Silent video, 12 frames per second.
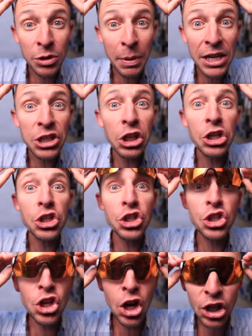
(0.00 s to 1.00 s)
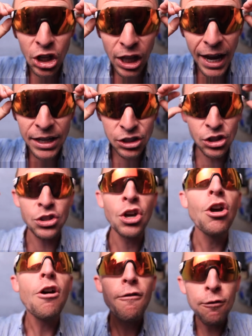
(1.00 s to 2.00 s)
It's basically sunglasses
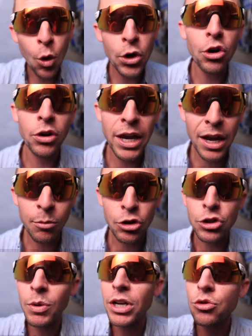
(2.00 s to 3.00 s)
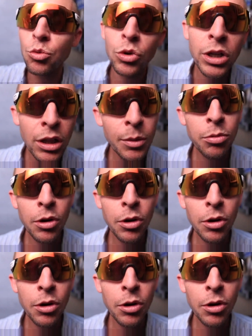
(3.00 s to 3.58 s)
for your camera. So when it's really